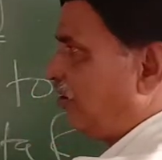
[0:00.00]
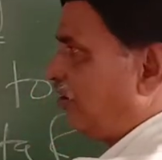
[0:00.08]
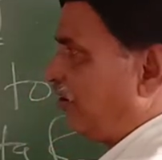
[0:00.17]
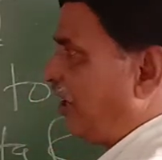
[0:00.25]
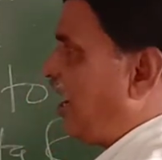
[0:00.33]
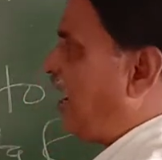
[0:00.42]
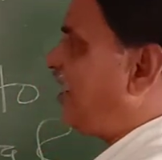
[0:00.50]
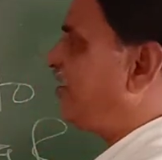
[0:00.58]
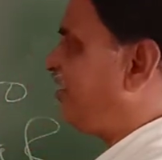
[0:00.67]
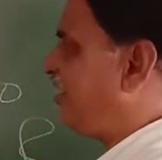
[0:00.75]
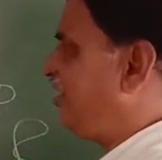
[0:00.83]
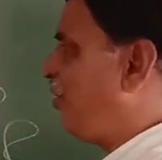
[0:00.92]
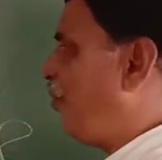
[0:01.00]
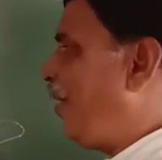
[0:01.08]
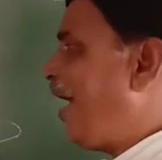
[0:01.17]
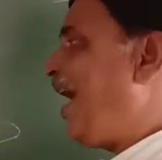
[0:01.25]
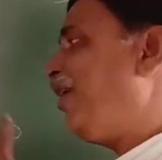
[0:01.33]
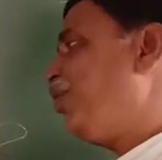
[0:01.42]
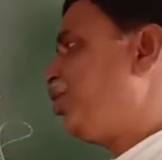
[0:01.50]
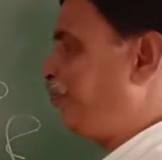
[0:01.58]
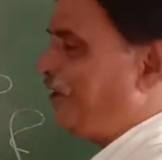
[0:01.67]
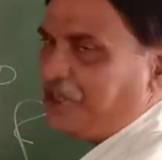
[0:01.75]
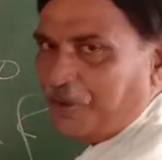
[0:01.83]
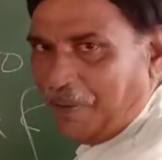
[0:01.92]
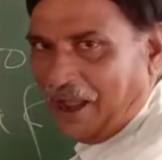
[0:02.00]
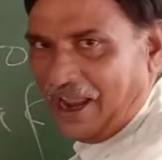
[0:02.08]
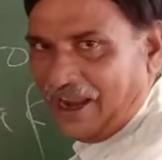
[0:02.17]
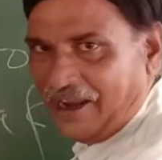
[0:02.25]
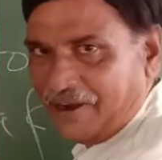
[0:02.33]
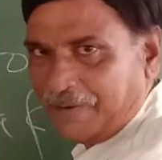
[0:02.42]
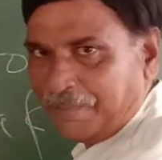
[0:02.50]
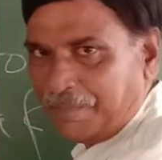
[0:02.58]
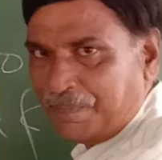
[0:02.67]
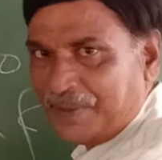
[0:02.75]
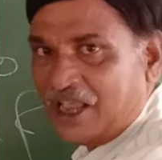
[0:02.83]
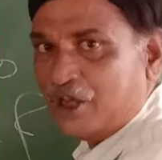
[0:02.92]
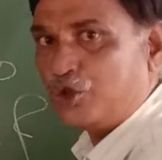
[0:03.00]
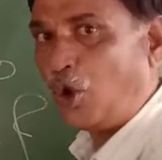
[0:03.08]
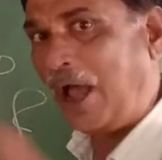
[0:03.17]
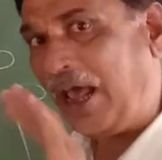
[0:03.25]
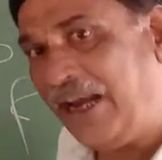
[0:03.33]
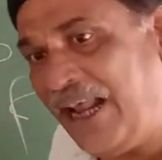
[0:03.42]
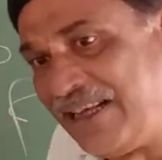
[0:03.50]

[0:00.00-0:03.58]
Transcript: class is a way to specify. So unless